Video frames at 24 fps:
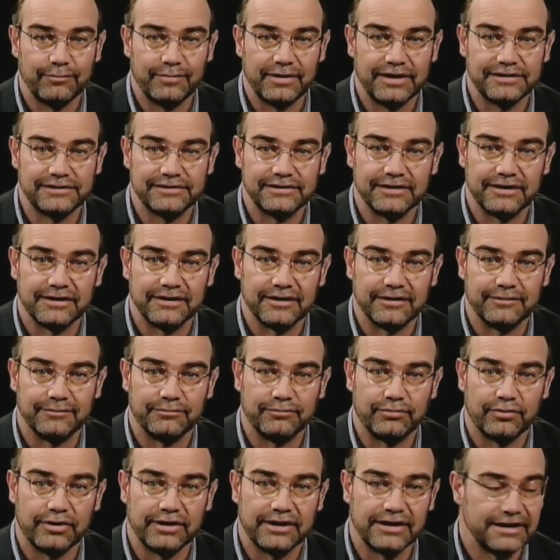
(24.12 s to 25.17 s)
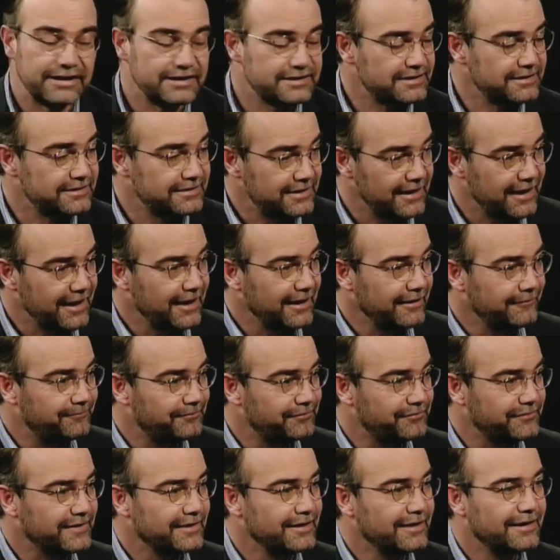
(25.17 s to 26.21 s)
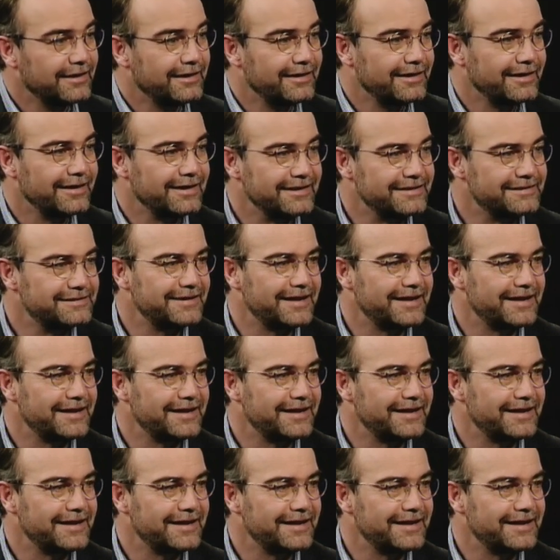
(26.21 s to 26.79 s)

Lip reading: basically going to bring in today is